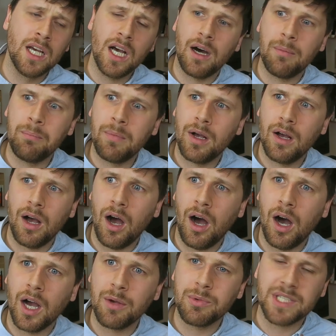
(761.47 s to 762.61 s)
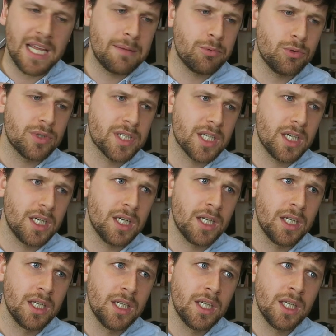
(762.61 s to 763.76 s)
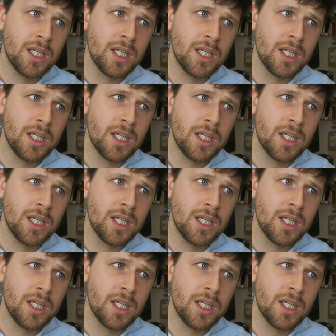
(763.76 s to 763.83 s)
I was able to,